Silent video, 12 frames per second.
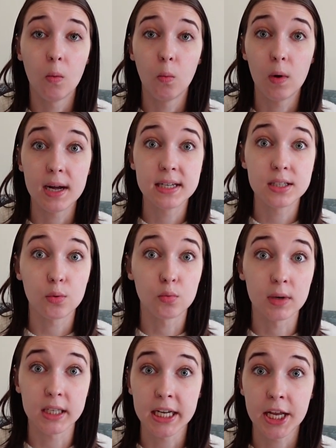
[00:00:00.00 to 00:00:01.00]
was
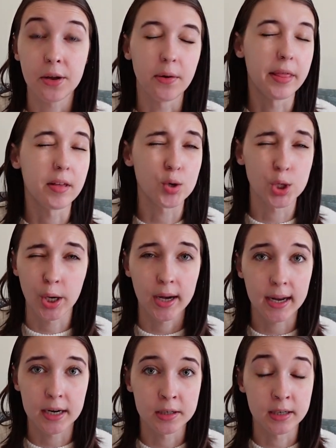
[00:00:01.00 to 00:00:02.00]
really cute, and they're turning
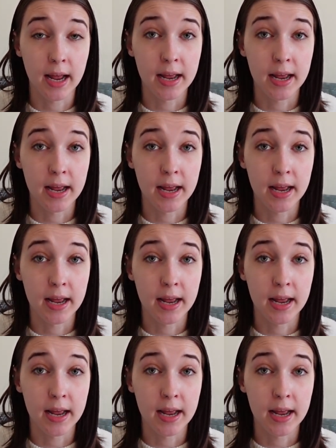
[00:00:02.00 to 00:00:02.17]
it